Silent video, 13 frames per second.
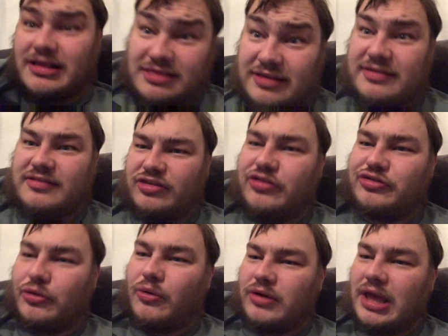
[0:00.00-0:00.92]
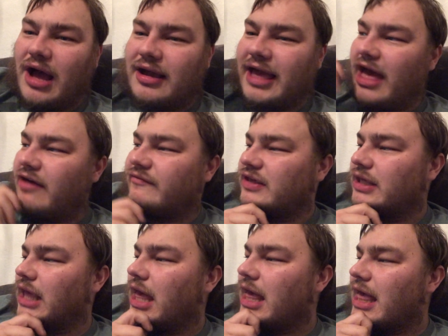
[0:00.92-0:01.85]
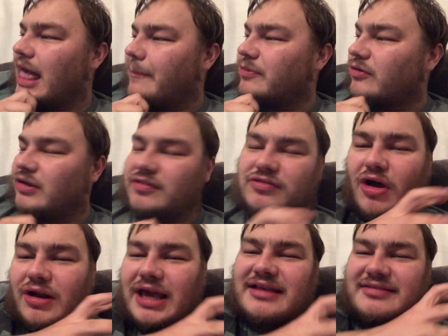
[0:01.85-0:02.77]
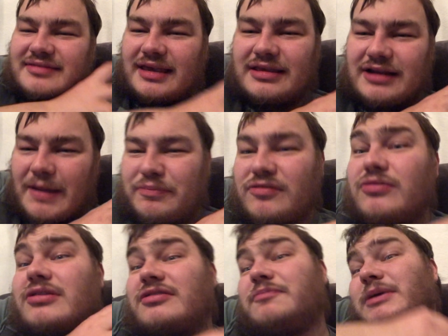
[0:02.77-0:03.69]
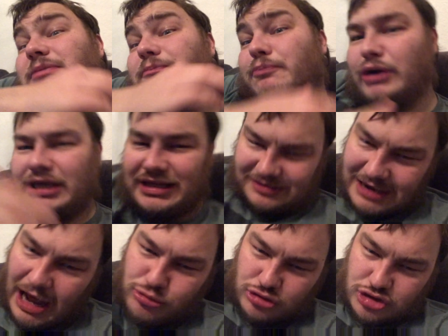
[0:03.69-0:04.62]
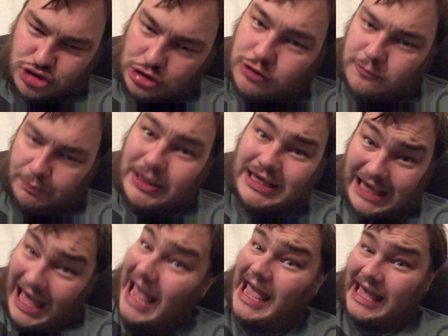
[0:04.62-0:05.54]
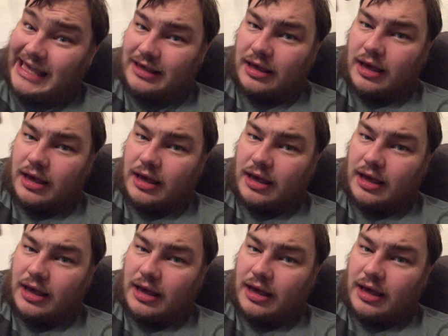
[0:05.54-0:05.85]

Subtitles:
this is the story arc heavy episode. It's not like a single episode that's been breaking down to be